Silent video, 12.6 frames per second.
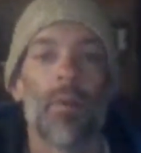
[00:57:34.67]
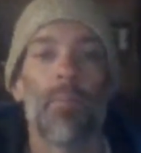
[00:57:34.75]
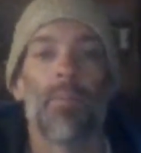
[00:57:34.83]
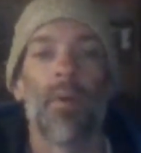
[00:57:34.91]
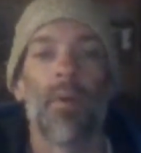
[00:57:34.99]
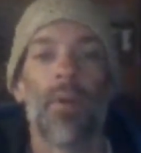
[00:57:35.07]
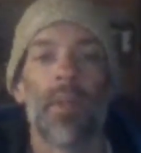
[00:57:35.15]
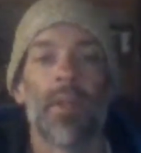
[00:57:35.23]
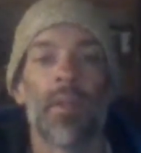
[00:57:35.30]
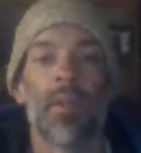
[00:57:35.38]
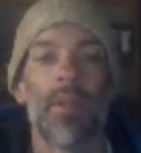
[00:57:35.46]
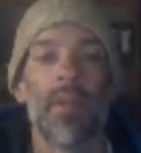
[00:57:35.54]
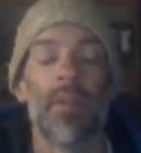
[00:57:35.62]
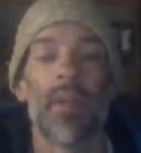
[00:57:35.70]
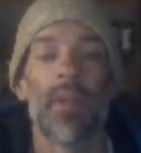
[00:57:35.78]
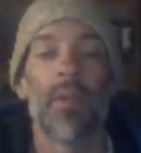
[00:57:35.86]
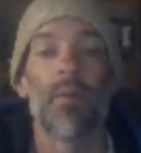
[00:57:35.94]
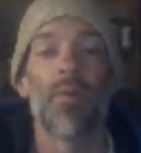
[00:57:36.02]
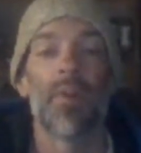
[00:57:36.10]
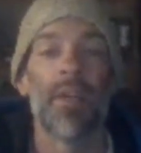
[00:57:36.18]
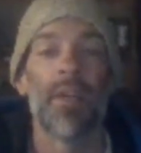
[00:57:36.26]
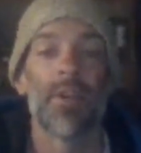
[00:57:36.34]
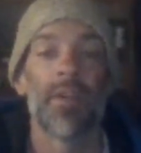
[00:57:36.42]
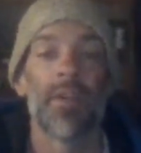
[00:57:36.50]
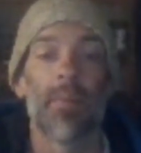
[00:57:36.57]
parentheses, in
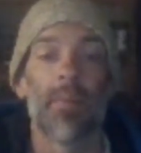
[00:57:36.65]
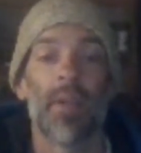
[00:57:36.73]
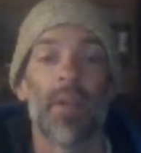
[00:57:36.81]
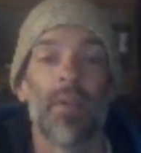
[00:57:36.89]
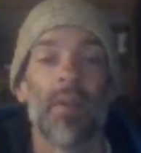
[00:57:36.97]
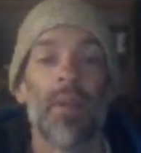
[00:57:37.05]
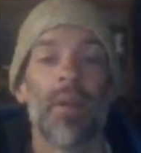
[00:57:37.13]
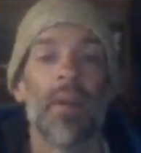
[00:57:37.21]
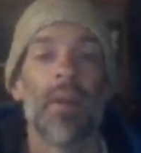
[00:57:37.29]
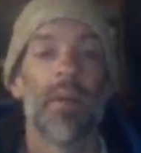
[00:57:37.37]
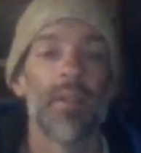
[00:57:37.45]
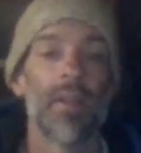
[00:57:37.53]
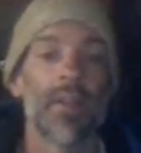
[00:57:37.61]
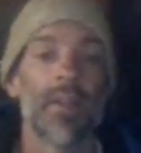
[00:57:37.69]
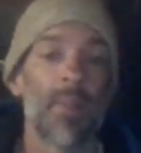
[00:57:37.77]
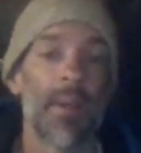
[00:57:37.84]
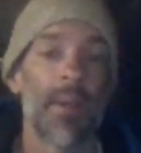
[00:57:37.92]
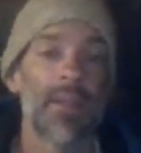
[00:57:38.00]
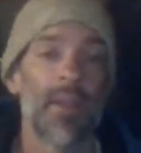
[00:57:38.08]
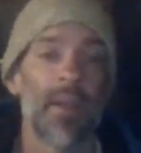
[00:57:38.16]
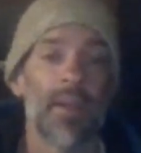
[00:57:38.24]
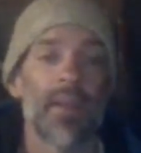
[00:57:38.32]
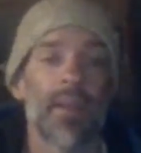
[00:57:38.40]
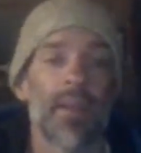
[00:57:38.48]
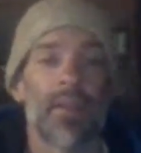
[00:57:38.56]
quotations, I mean. Since
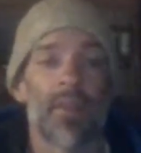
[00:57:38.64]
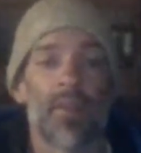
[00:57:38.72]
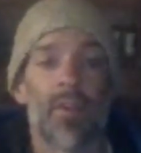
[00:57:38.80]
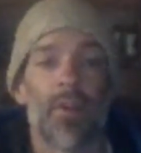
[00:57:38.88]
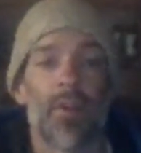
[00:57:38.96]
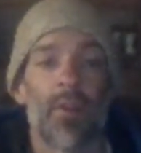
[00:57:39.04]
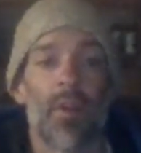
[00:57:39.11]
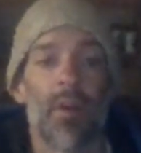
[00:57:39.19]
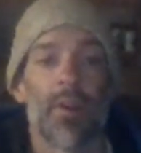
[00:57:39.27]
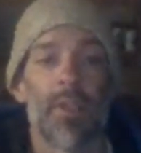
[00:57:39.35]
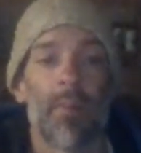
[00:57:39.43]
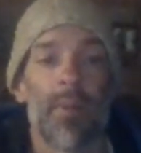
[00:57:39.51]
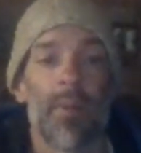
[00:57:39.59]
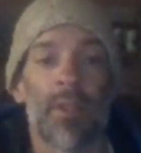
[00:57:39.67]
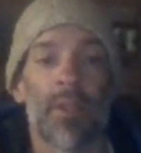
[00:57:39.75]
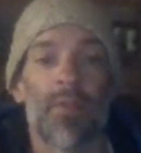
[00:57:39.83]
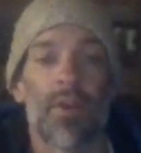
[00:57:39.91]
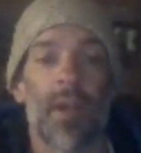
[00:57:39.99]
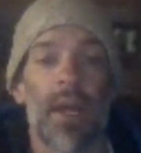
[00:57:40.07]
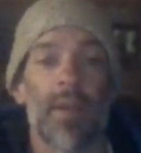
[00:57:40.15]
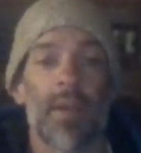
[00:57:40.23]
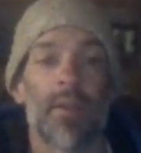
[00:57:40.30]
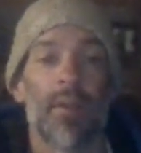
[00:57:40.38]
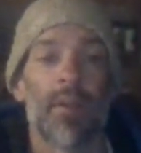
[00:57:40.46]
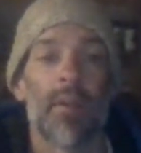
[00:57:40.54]
SpaceX has started launching missions for
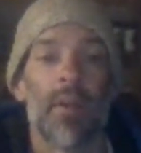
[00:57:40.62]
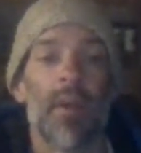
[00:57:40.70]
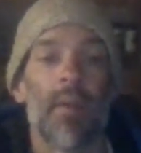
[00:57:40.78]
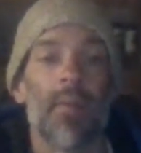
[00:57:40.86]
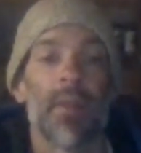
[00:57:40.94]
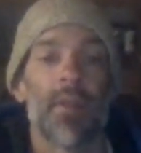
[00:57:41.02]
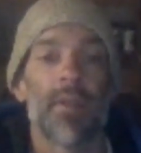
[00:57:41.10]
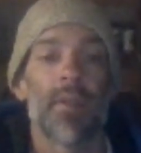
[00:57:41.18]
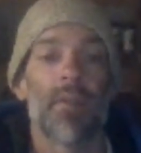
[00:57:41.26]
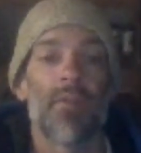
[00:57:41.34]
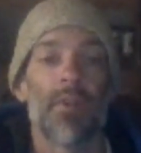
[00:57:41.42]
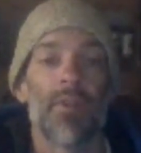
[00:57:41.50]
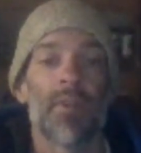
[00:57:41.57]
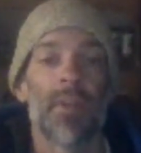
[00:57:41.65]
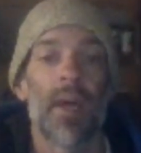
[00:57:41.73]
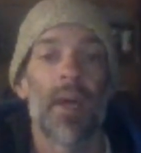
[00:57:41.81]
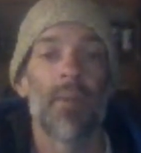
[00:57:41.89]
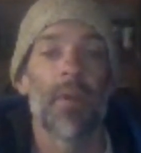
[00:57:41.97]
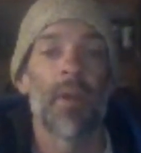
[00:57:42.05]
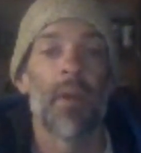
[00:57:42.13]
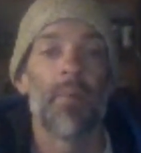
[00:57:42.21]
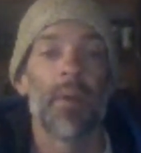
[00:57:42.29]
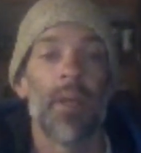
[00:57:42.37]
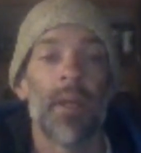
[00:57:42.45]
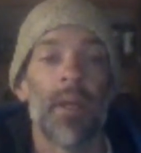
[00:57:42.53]
NASA, this is the first time the
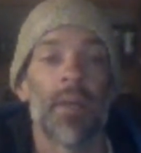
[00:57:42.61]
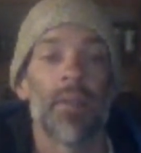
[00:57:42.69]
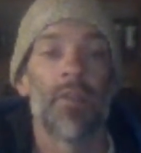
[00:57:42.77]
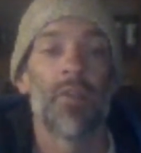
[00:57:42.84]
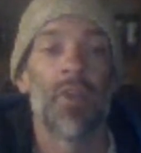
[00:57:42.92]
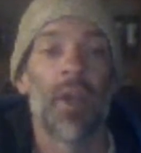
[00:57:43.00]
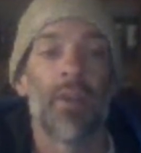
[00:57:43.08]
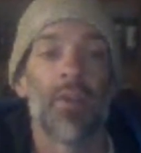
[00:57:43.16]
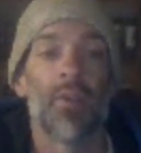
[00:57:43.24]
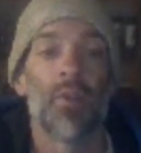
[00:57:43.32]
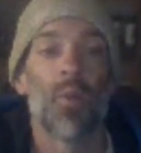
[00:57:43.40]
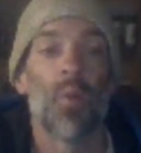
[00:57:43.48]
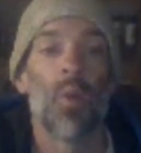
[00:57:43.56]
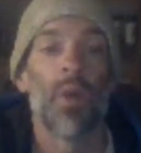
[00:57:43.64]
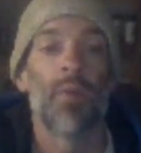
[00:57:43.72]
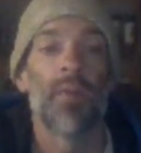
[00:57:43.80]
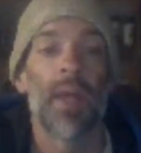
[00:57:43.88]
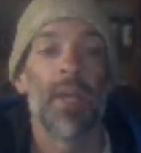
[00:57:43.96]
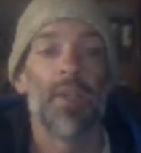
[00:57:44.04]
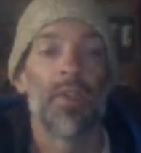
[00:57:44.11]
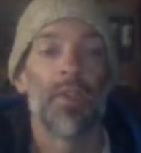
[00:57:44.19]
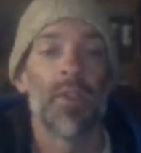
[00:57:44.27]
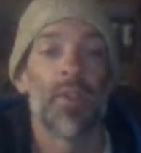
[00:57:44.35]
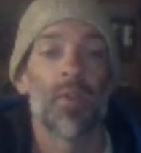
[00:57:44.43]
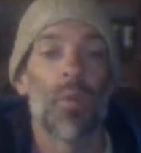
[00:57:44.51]
company has challenged one of the
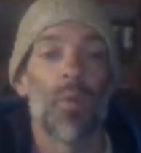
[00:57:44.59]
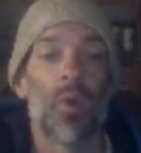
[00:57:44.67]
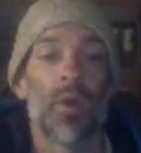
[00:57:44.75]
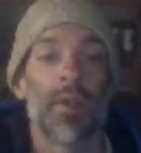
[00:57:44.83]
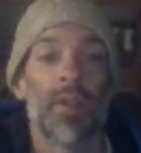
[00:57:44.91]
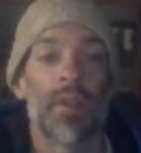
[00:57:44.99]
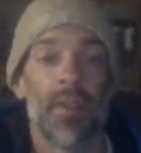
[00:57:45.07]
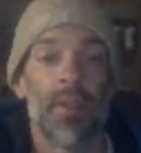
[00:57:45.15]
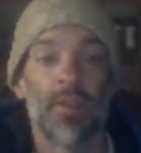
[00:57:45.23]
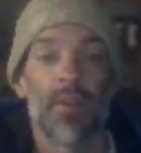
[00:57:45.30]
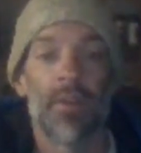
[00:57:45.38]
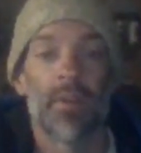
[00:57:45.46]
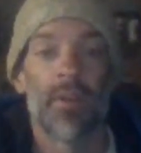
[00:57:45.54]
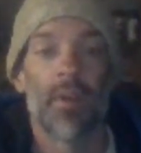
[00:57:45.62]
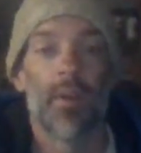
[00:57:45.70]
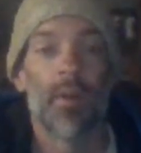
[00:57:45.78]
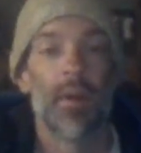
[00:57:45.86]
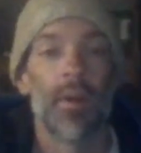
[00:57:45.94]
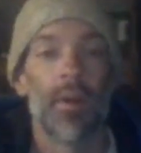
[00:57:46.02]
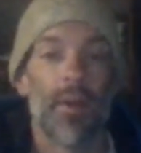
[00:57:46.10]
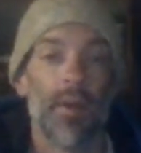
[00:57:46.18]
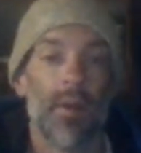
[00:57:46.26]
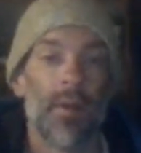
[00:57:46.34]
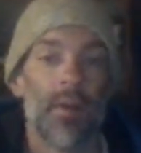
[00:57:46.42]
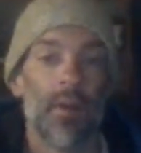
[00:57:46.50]
agency's awarded decisions.
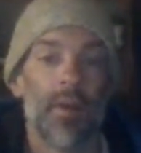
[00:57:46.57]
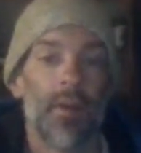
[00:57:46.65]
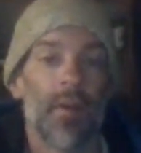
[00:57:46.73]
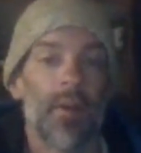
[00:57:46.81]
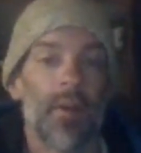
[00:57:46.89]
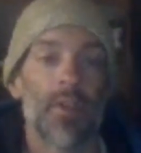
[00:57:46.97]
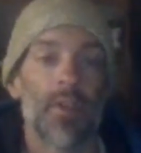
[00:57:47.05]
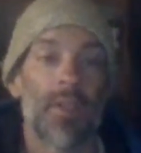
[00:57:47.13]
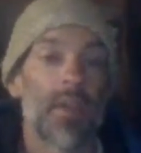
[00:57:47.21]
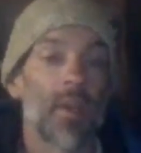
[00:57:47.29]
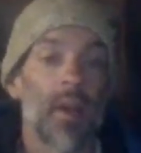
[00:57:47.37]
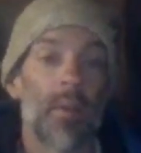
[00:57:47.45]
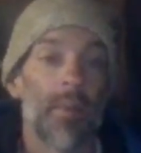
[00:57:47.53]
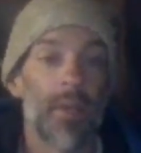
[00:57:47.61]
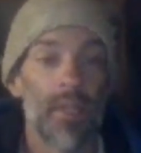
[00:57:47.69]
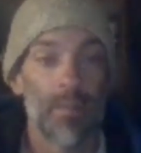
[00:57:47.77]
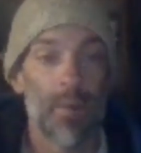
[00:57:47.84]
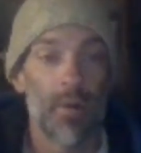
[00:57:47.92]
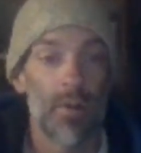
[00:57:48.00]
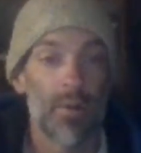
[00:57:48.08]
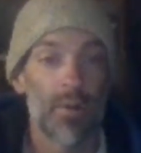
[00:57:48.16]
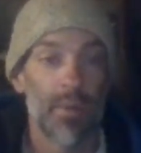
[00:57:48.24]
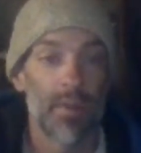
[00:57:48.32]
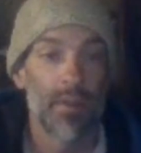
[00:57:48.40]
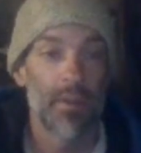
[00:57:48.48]
Just a company
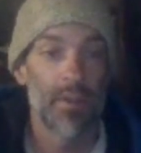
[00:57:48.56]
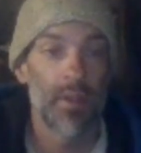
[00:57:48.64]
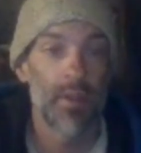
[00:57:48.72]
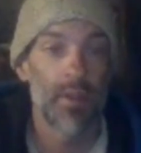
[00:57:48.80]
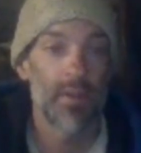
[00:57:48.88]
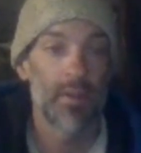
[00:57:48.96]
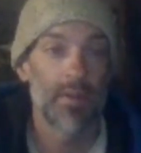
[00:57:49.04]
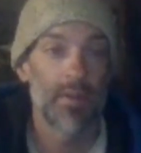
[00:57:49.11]
spokesperson says.